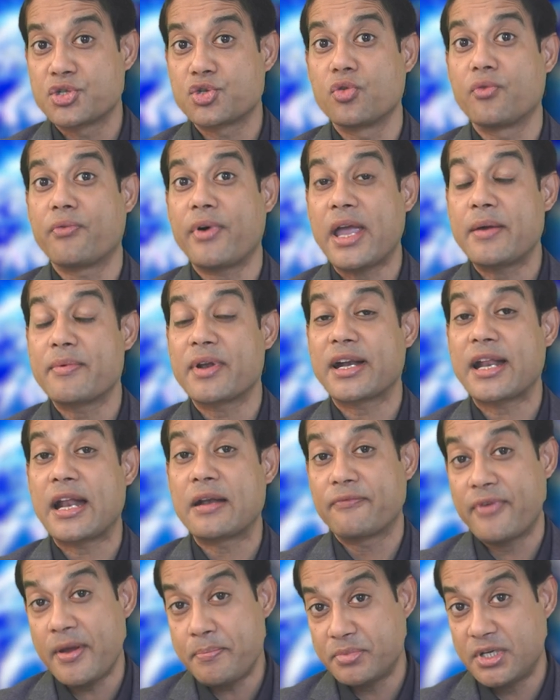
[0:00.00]
to
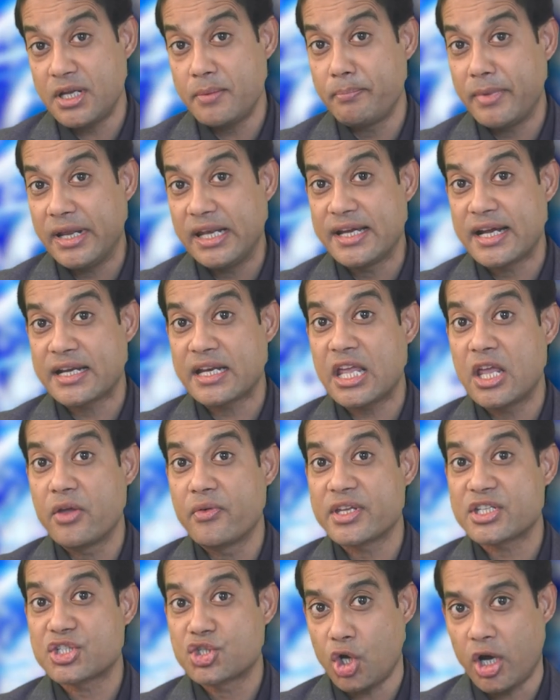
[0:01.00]
550 million
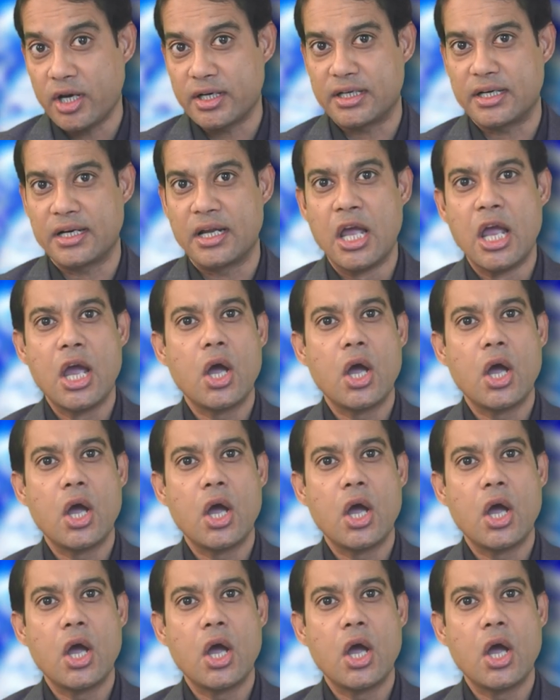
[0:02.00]
US dollar,